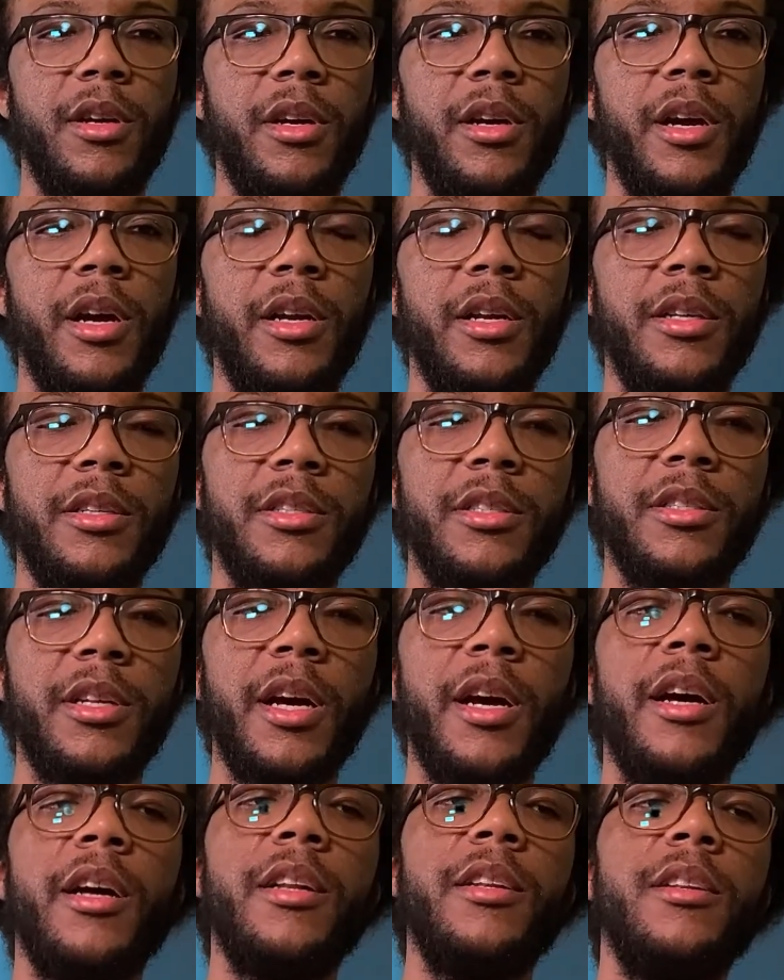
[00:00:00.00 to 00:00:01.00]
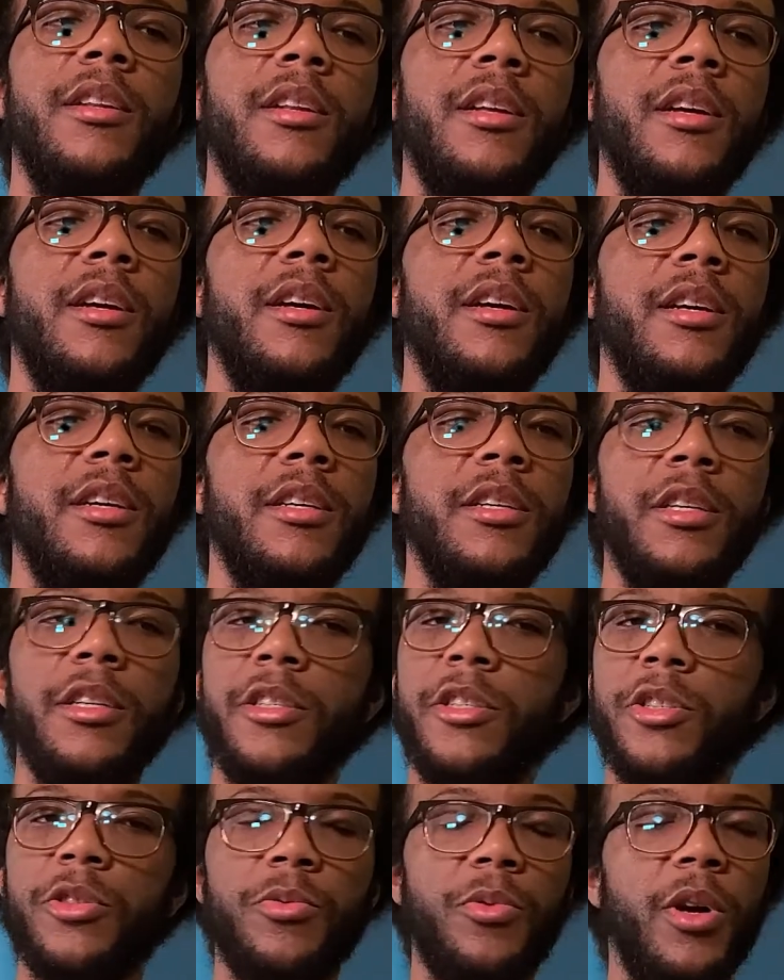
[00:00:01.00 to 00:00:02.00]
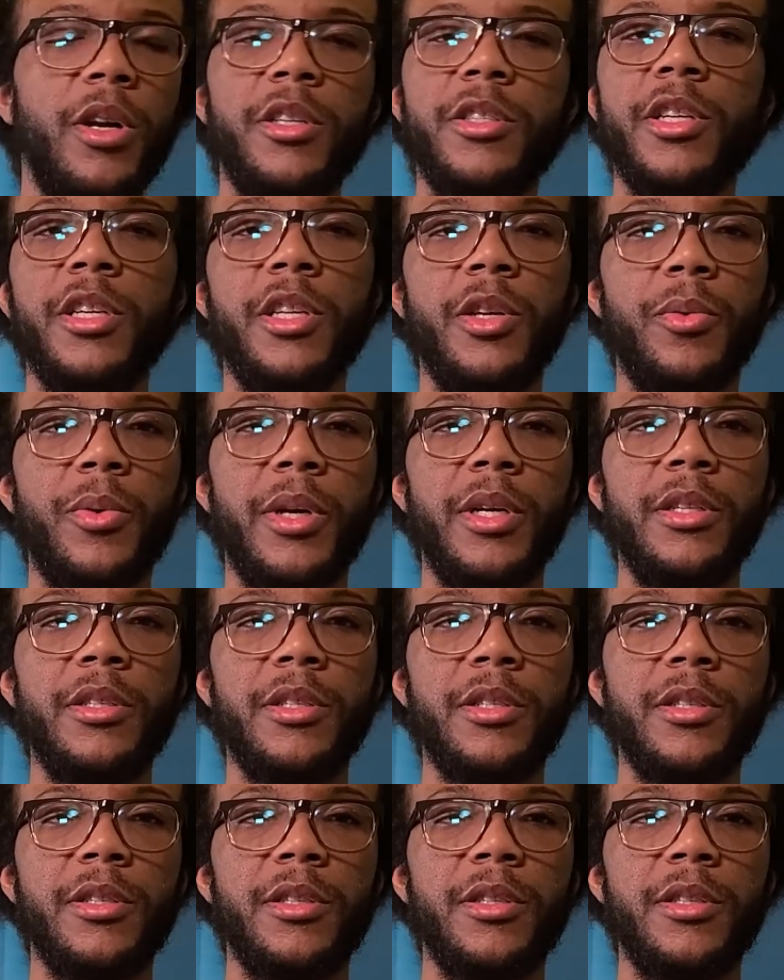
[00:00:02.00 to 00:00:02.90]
And instead, he just runs anyways.